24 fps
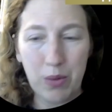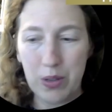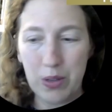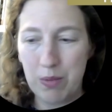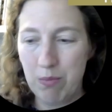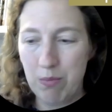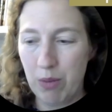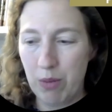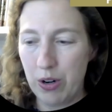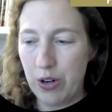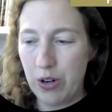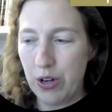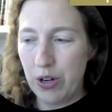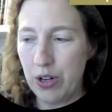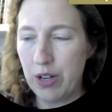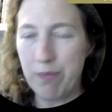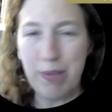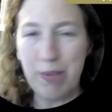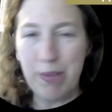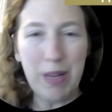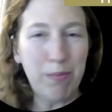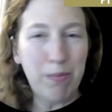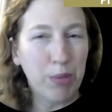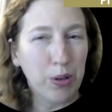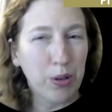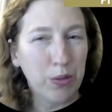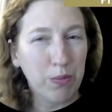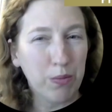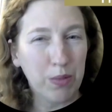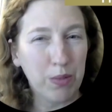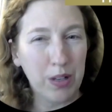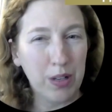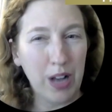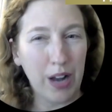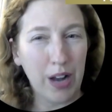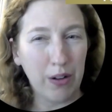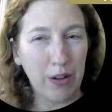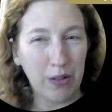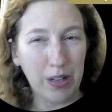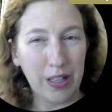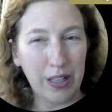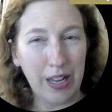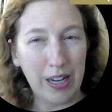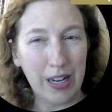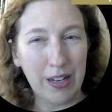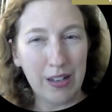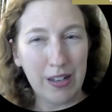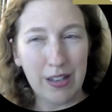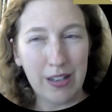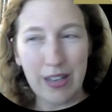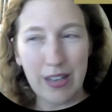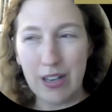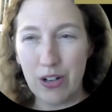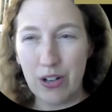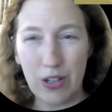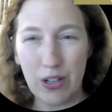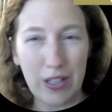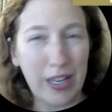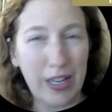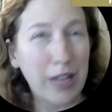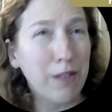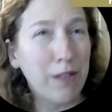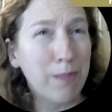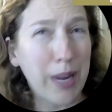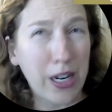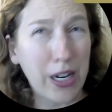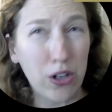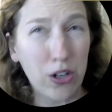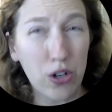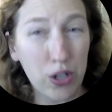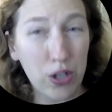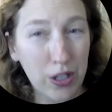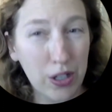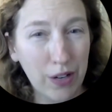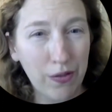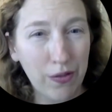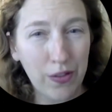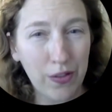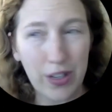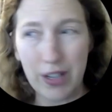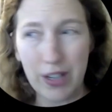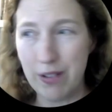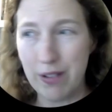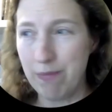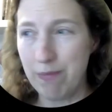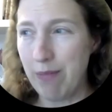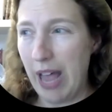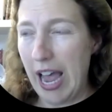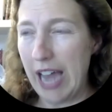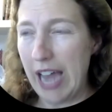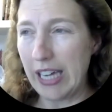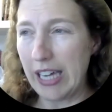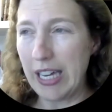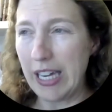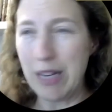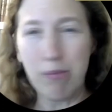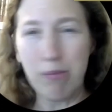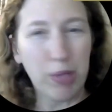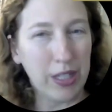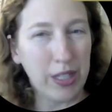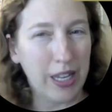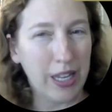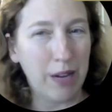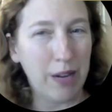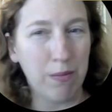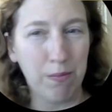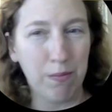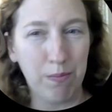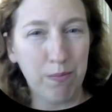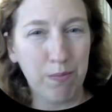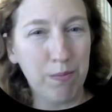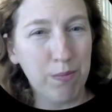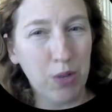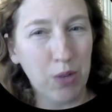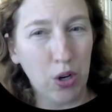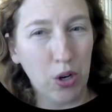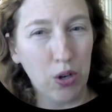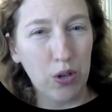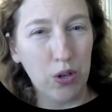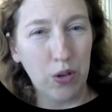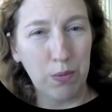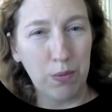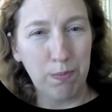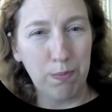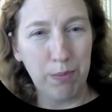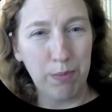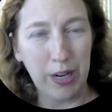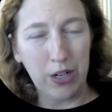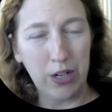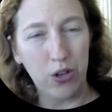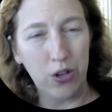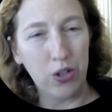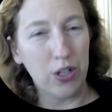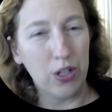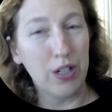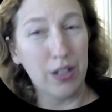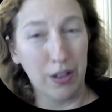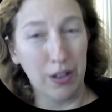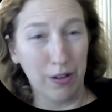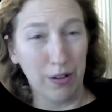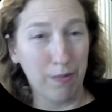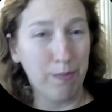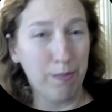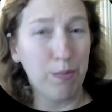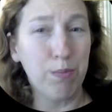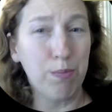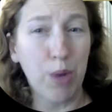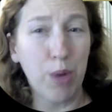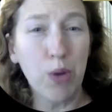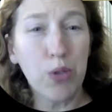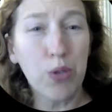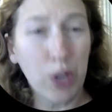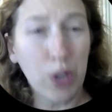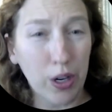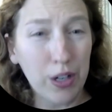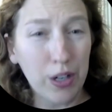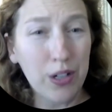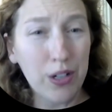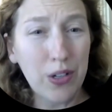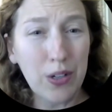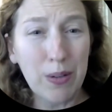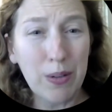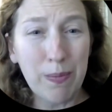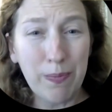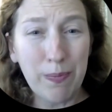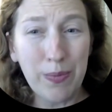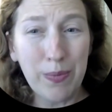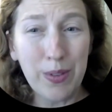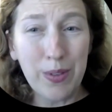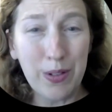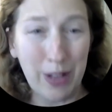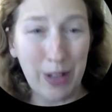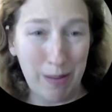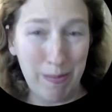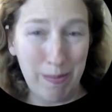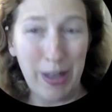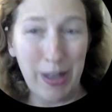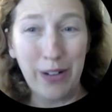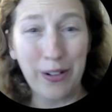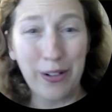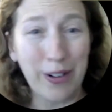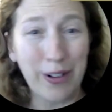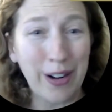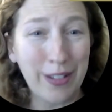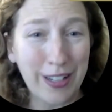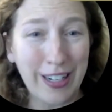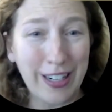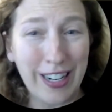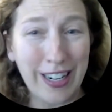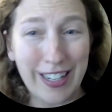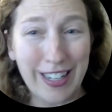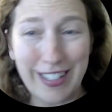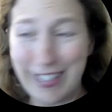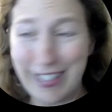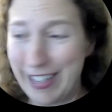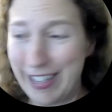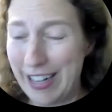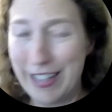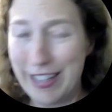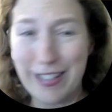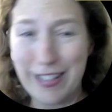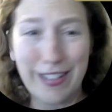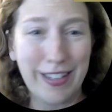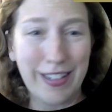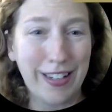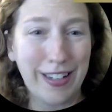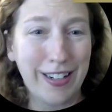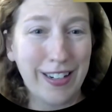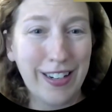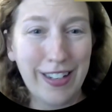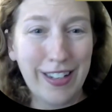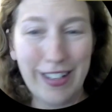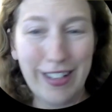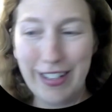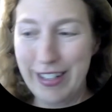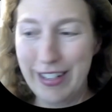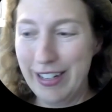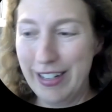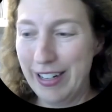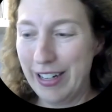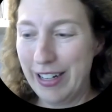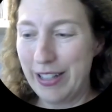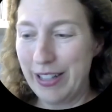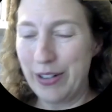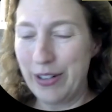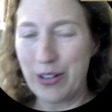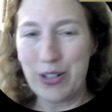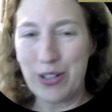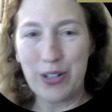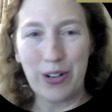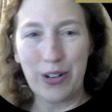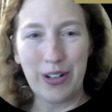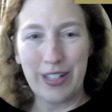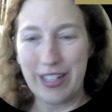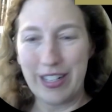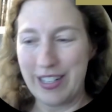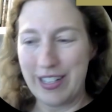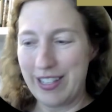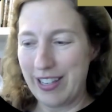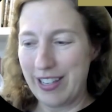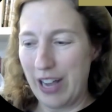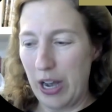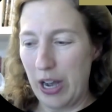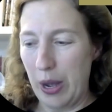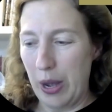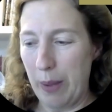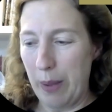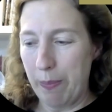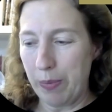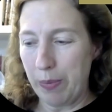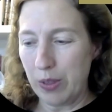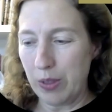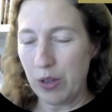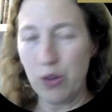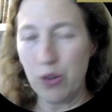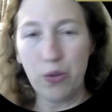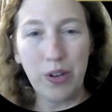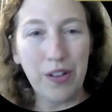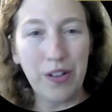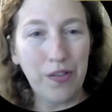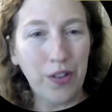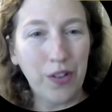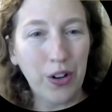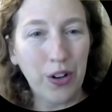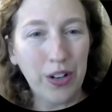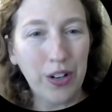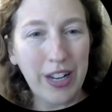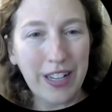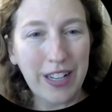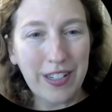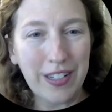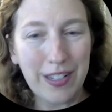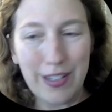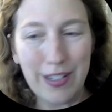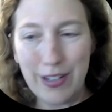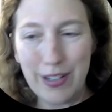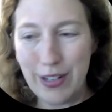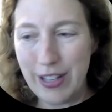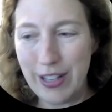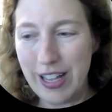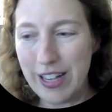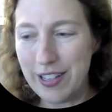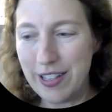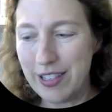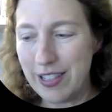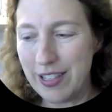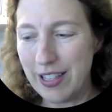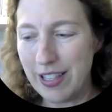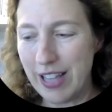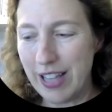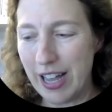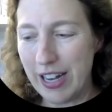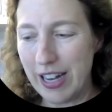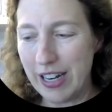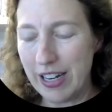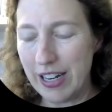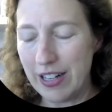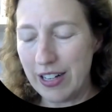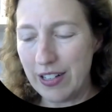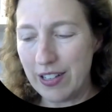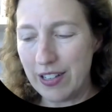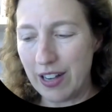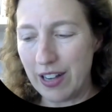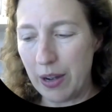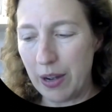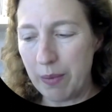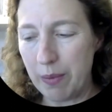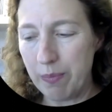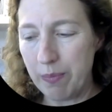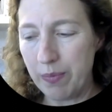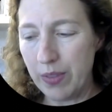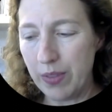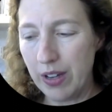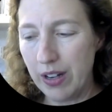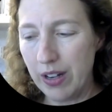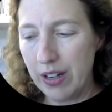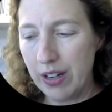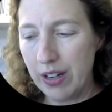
murdered. People, not only they didn't just take pictures of the hanging, but they turned those pictures into postcards. So they mailed around the United States, and there's sort of this gleefulness to this that is, you